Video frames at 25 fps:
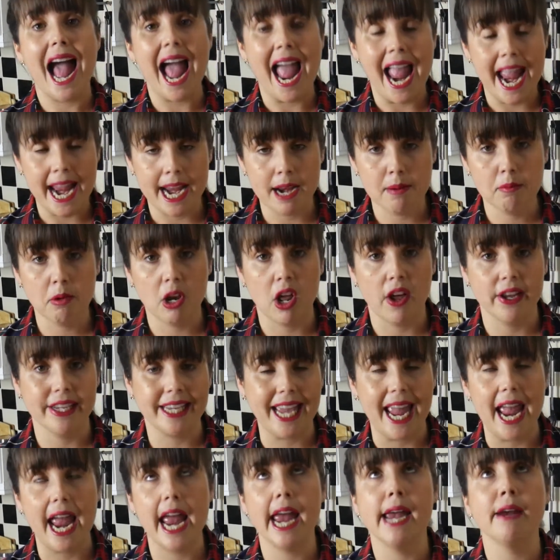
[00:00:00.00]
aim,
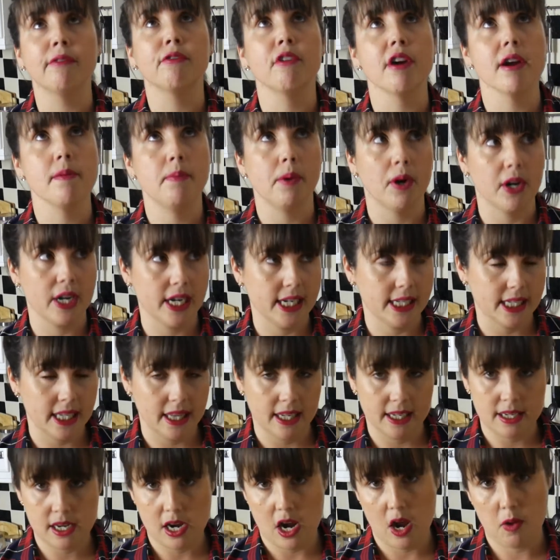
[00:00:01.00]
like everybody's at
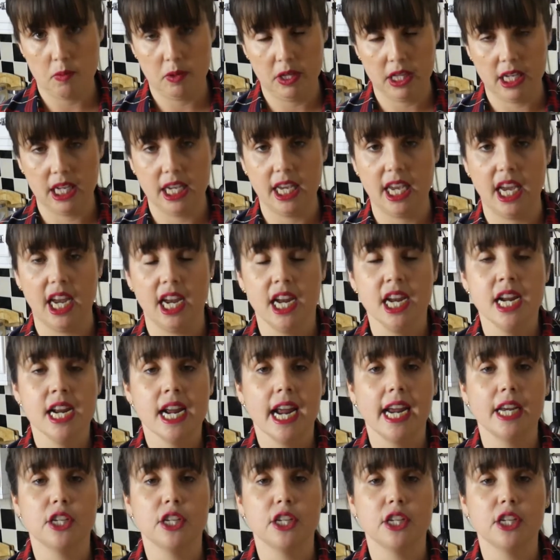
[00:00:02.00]
this time of the year,